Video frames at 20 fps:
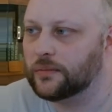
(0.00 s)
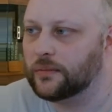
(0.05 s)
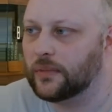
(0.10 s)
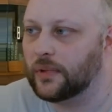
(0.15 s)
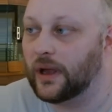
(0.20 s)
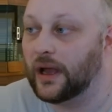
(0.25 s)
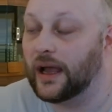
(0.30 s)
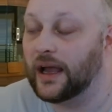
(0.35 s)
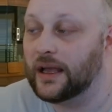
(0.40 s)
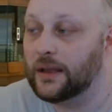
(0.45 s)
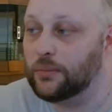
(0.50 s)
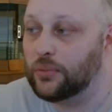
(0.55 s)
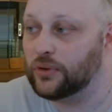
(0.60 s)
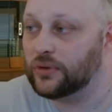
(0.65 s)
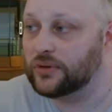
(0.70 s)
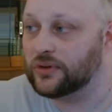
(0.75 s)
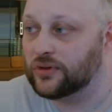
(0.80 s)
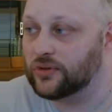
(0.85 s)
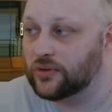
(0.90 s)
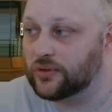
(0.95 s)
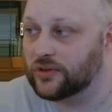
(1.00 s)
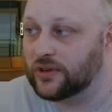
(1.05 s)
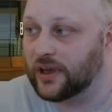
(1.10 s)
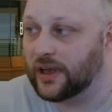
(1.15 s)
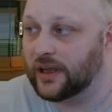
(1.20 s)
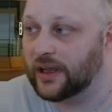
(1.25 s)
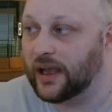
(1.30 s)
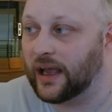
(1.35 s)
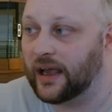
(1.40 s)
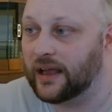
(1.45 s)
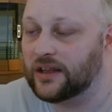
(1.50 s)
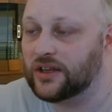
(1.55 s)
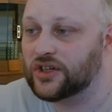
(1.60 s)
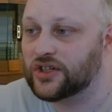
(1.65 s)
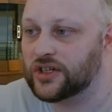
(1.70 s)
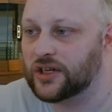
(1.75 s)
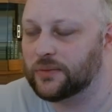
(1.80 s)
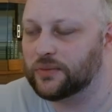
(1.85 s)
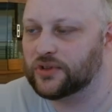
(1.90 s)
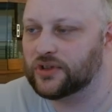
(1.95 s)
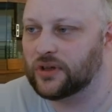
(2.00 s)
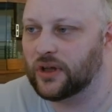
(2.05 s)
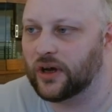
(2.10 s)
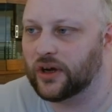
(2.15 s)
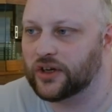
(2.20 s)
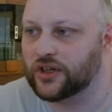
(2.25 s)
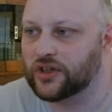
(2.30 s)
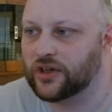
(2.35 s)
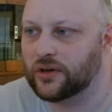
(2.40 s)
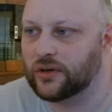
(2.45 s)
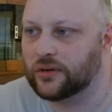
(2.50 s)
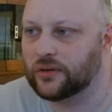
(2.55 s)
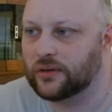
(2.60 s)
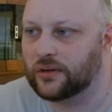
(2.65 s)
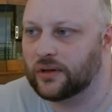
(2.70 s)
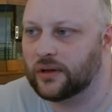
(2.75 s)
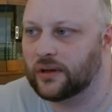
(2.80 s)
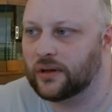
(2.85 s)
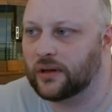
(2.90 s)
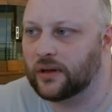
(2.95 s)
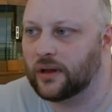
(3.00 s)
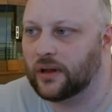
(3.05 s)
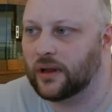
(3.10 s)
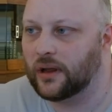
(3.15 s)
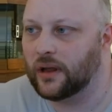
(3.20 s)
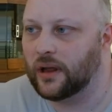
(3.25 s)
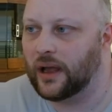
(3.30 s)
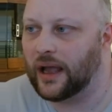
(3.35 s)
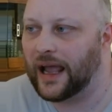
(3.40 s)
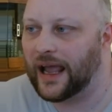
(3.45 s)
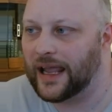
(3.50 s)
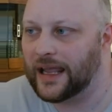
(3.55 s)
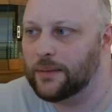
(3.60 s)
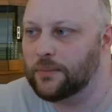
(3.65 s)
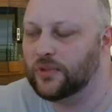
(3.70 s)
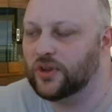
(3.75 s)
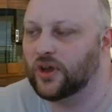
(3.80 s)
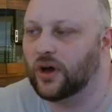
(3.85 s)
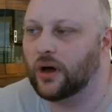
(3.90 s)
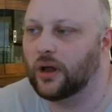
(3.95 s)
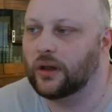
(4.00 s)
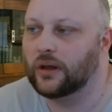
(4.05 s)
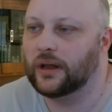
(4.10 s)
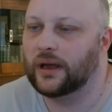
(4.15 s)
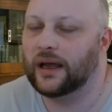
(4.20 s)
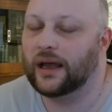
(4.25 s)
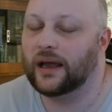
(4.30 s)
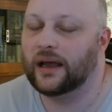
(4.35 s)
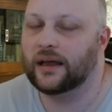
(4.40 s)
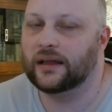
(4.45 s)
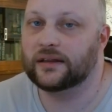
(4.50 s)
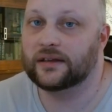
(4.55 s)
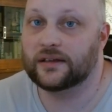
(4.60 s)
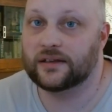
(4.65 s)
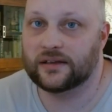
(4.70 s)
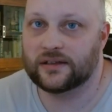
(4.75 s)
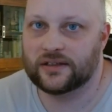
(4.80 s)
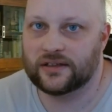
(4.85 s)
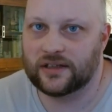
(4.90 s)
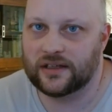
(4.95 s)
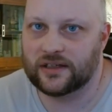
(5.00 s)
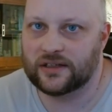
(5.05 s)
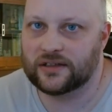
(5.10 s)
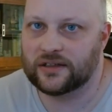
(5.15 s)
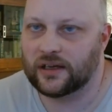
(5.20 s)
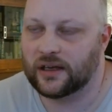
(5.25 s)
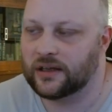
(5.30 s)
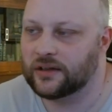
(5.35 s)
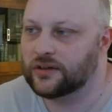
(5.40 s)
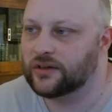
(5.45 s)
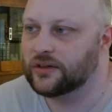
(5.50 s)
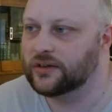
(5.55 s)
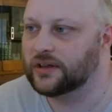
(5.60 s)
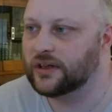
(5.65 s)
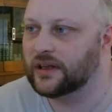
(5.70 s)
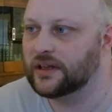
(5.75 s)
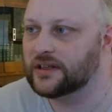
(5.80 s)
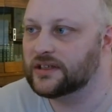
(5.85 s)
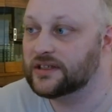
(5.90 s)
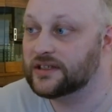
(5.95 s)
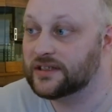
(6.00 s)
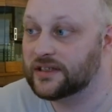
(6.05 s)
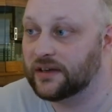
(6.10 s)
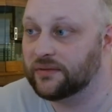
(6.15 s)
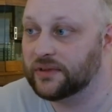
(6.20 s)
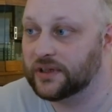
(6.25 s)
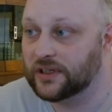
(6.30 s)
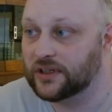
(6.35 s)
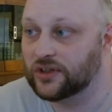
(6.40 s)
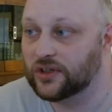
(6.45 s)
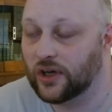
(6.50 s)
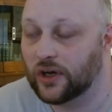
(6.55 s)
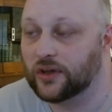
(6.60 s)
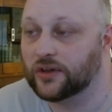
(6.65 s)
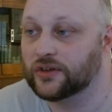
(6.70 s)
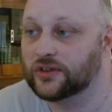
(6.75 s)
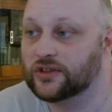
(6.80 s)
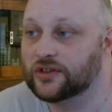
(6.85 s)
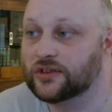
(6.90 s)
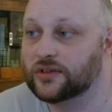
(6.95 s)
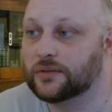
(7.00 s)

able to take any ships larger than Heimdall at 670 tons.